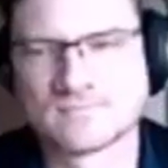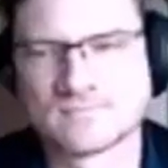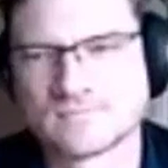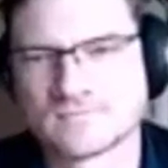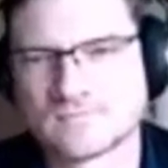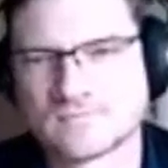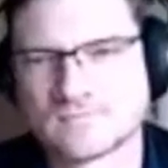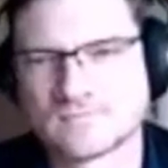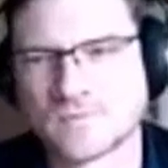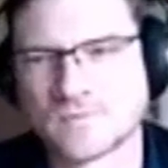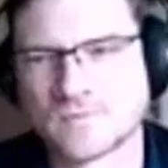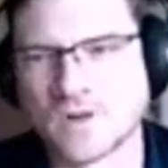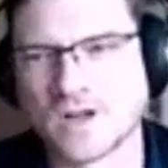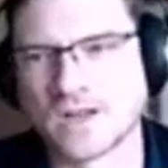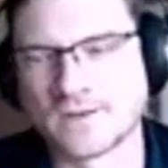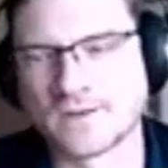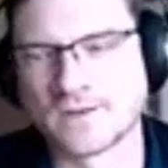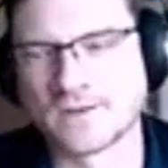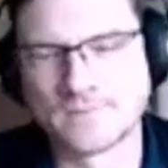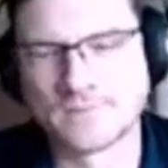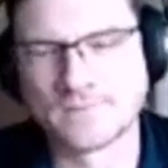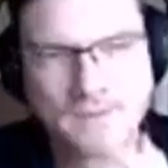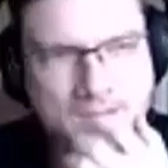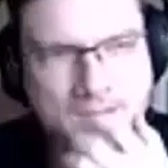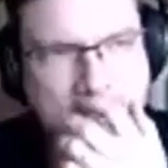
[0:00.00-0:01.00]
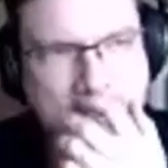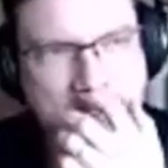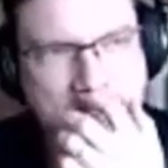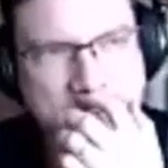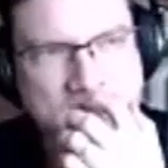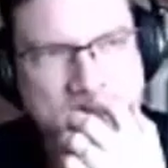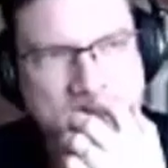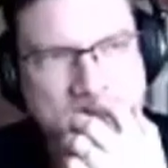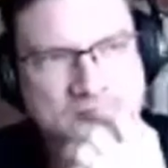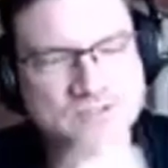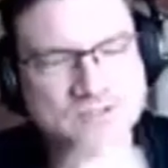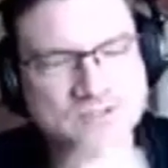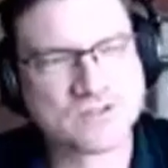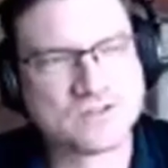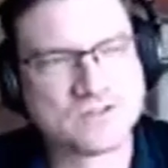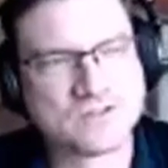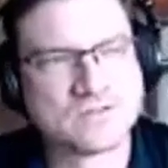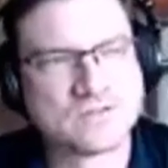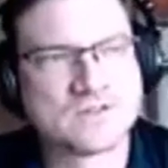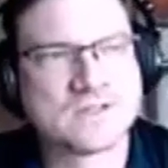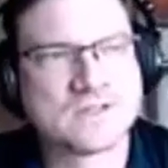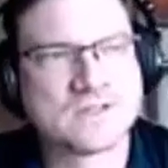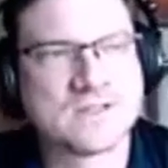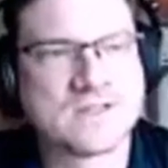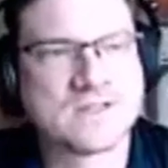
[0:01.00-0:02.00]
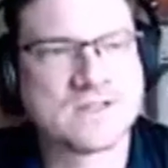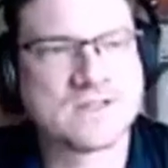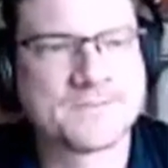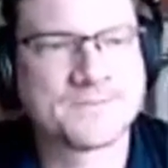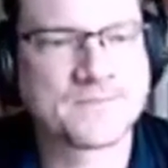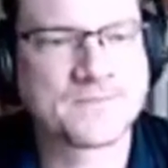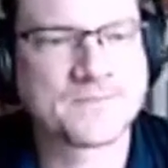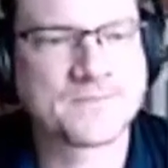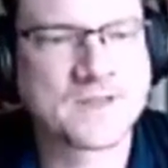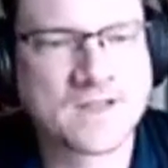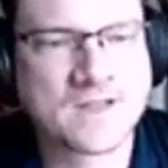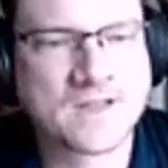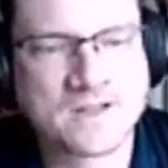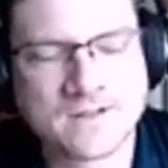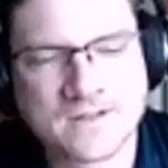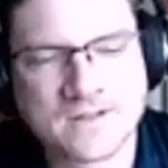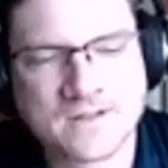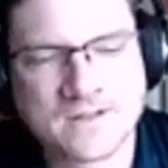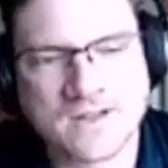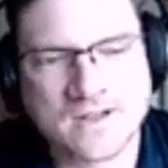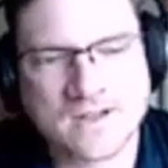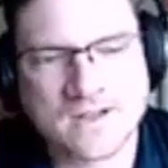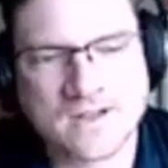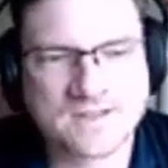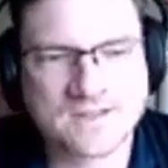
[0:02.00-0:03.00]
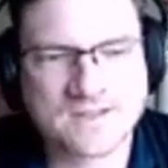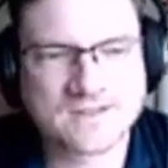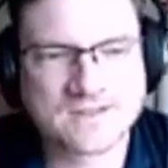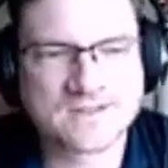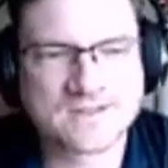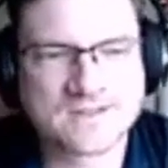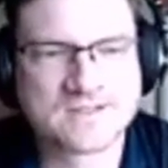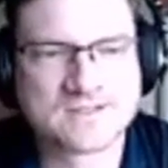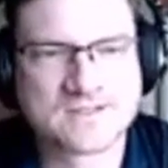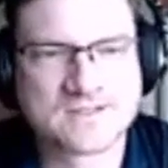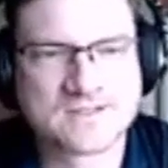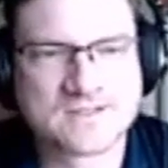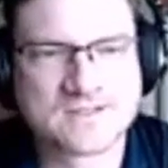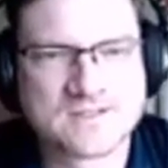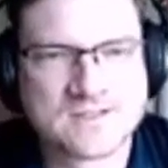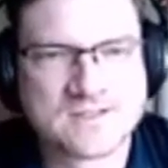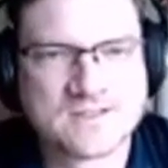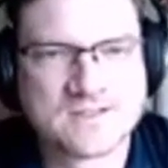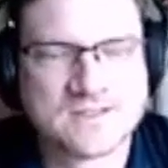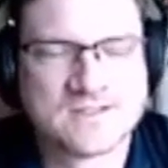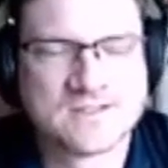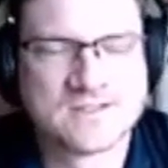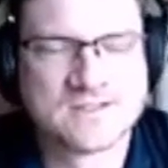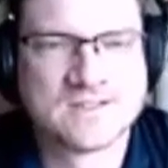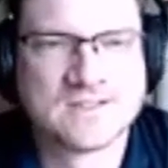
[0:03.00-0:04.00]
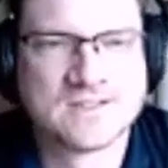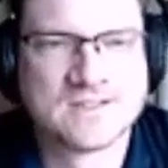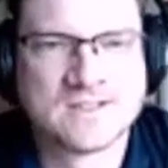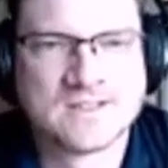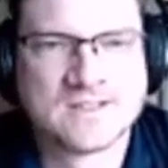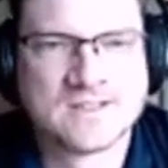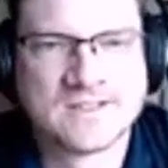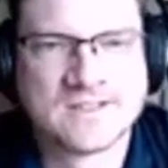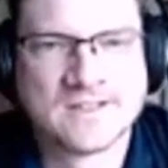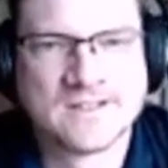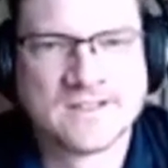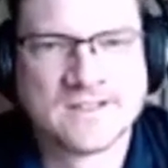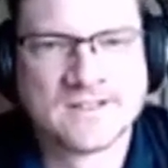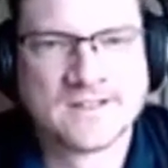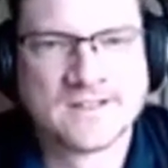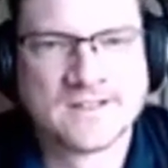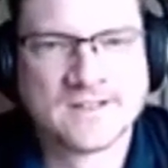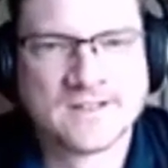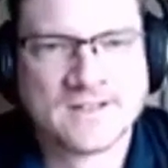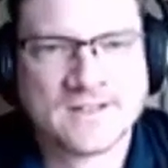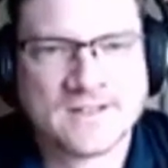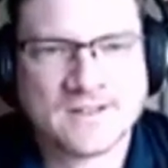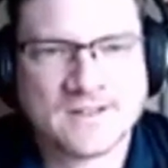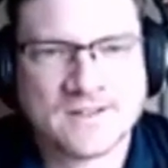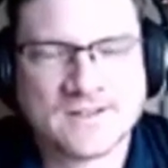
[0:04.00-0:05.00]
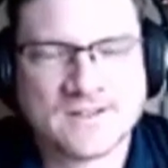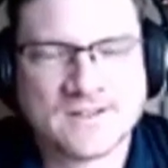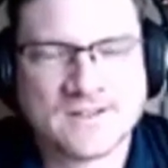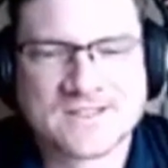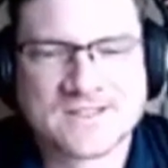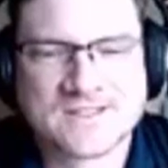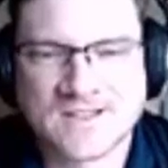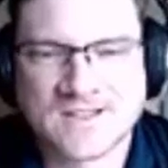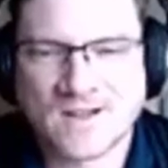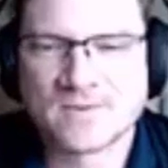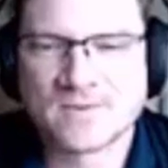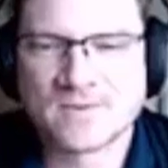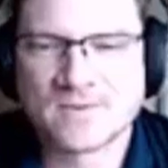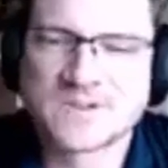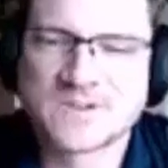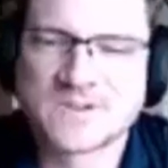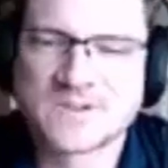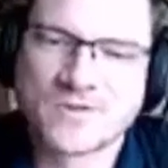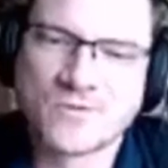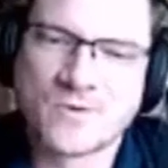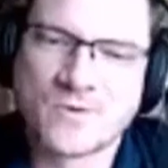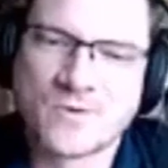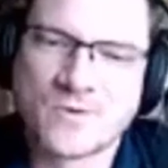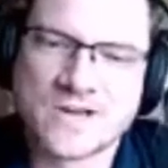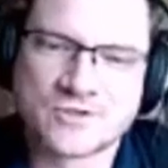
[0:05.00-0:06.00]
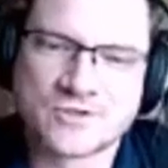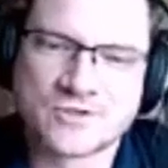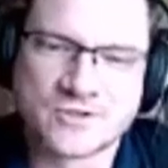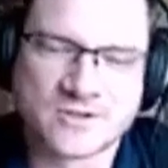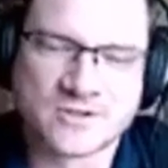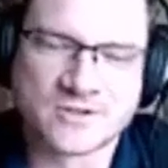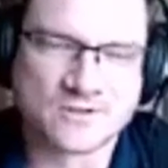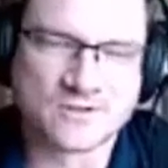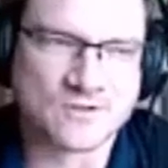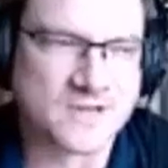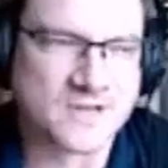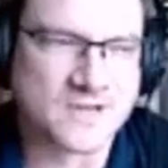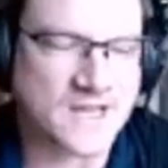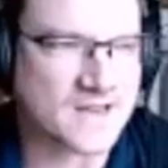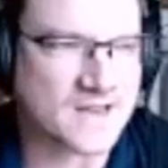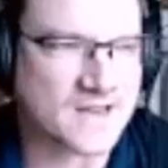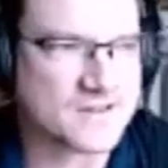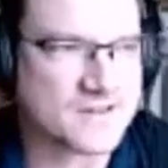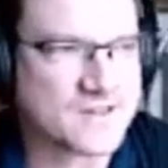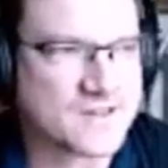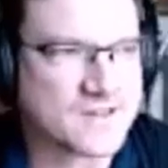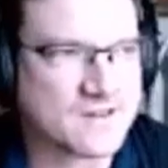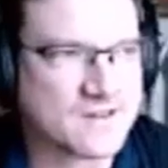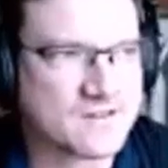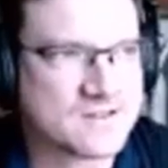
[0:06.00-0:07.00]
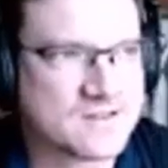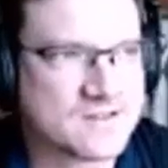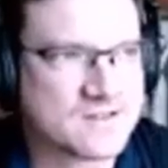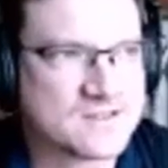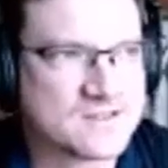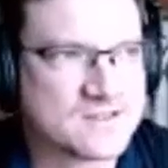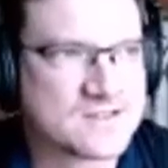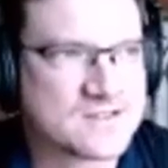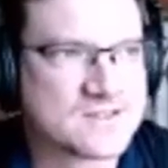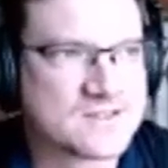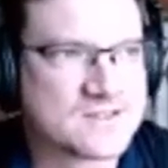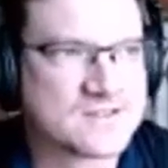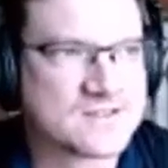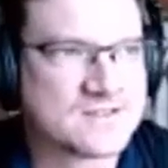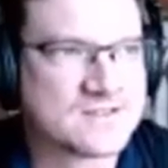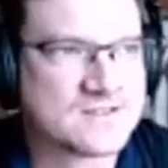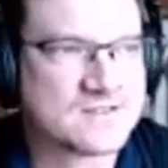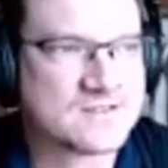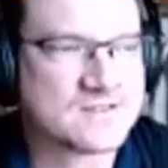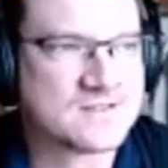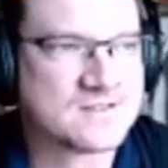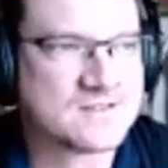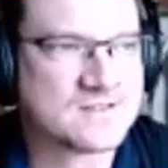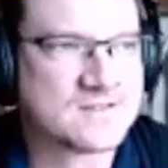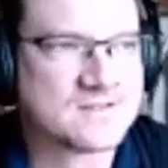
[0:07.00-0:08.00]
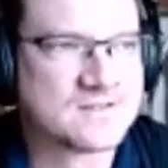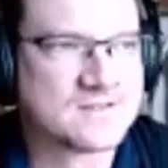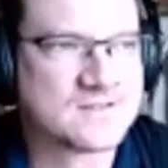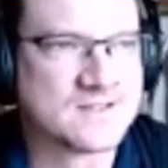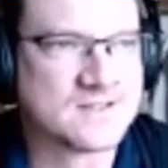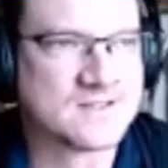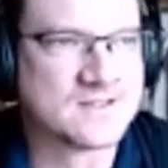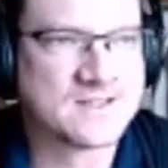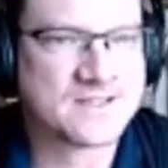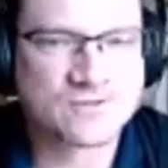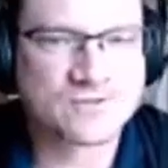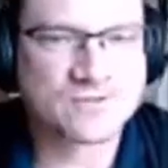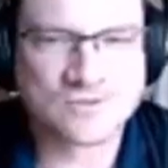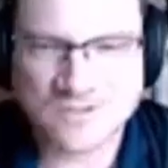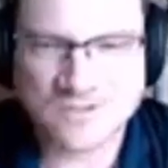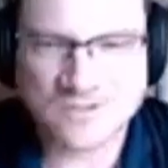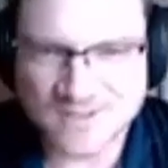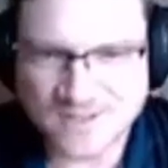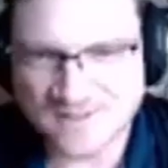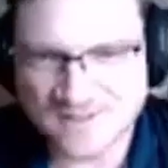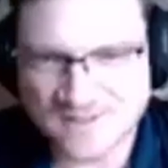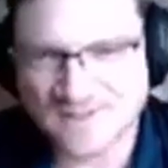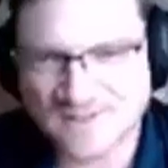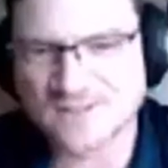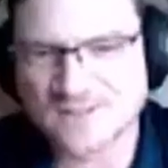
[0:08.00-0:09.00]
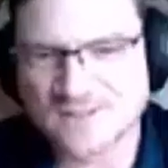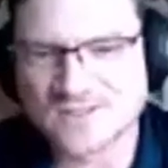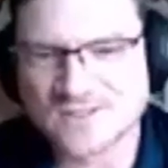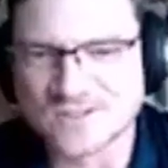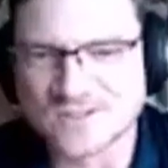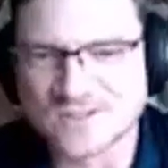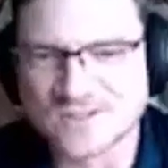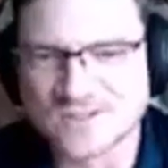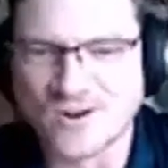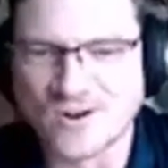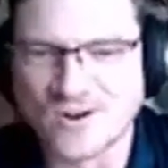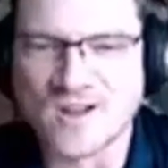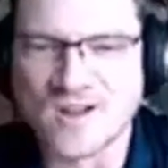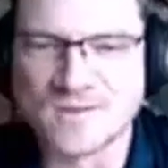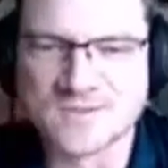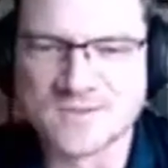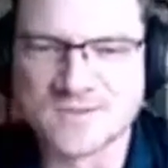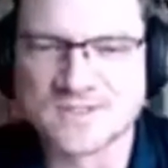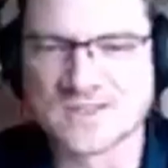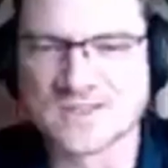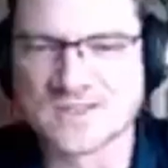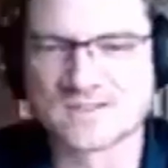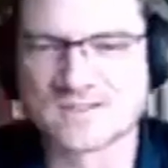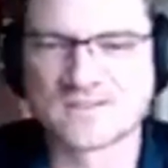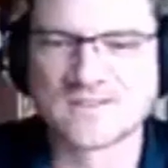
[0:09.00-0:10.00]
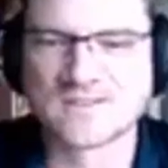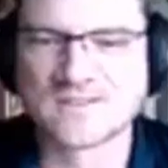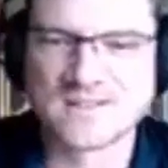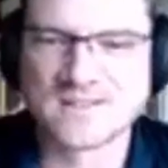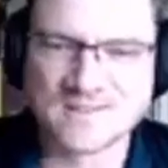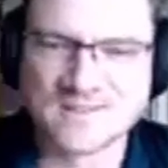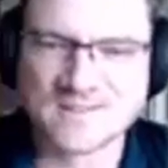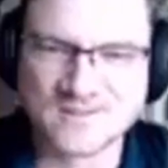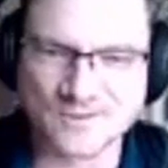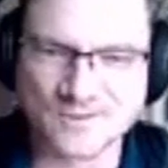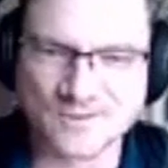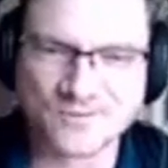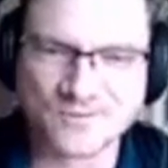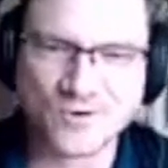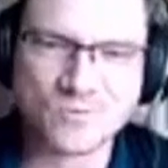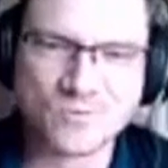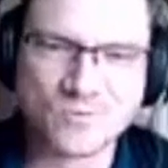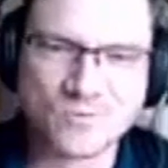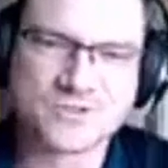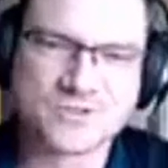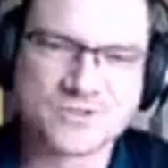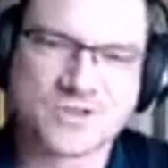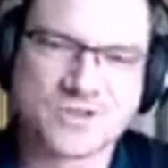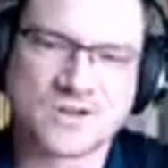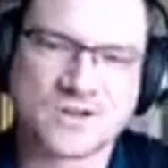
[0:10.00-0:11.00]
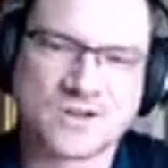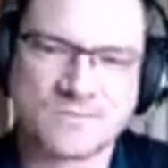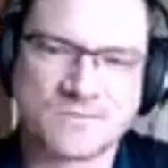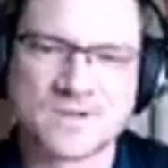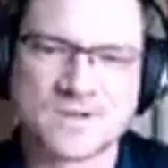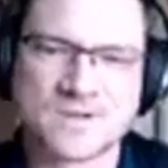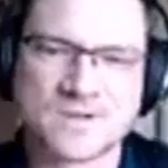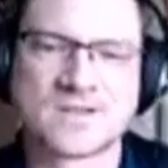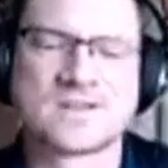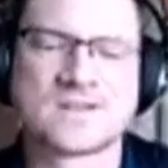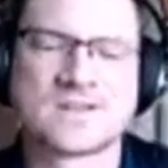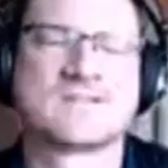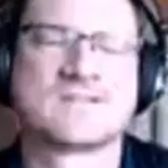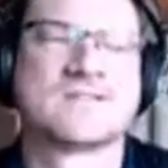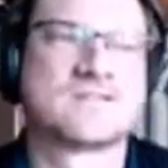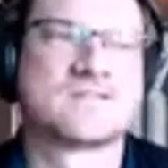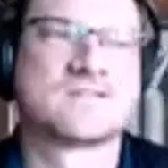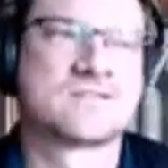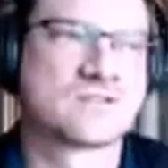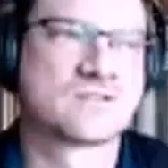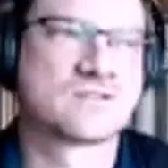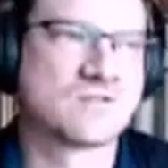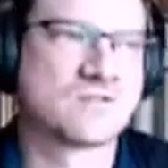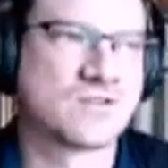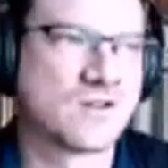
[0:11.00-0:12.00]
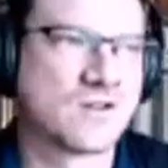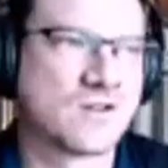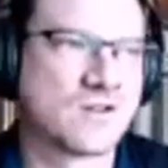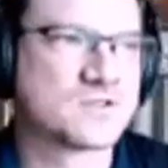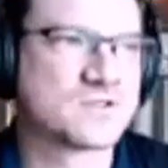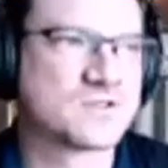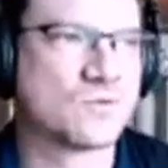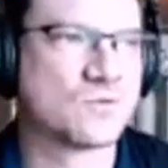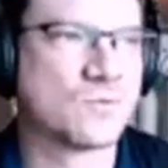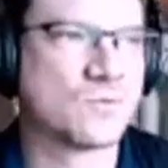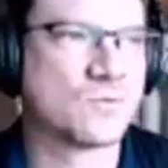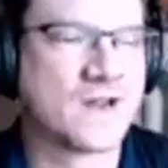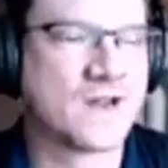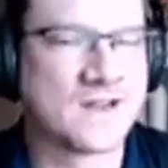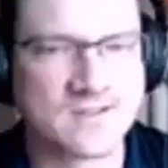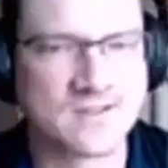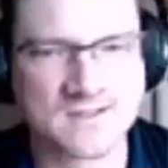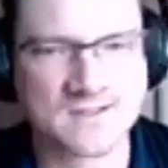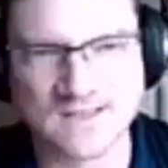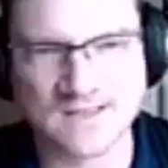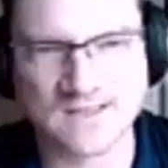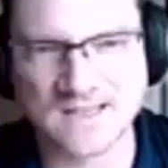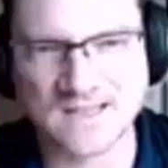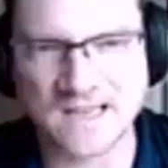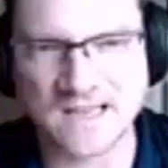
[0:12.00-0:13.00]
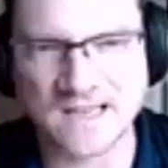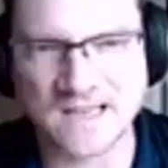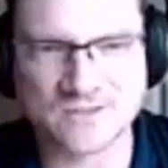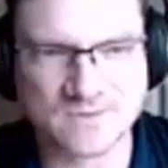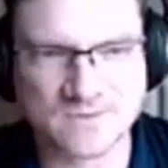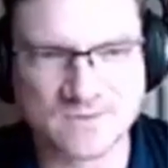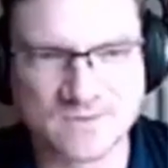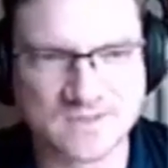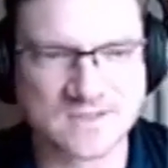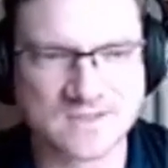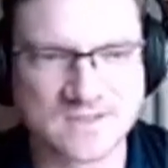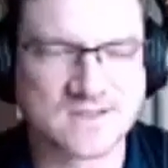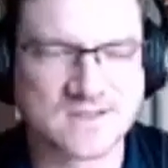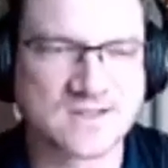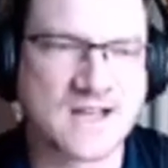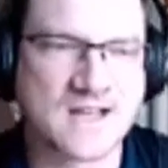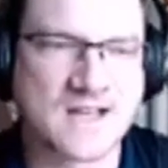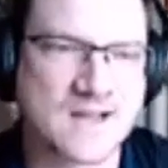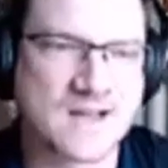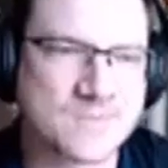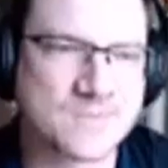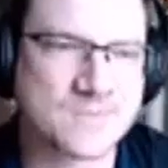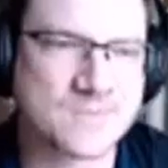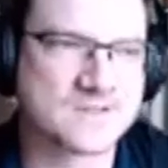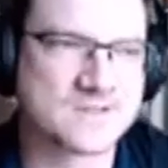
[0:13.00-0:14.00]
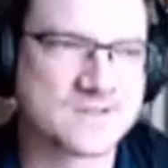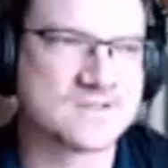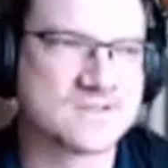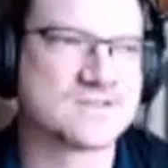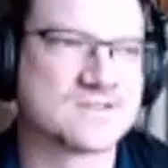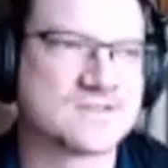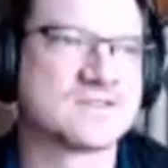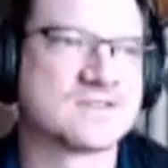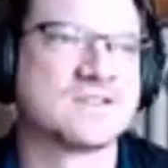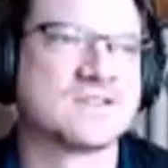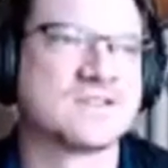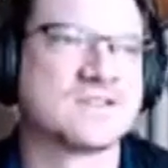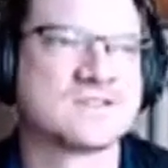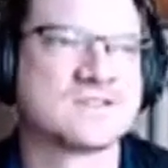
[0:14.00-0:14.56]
Right. So I think there's a couple of different ways you can look at it. There is the literature that describes the formal term that describes the way that engagement happens, that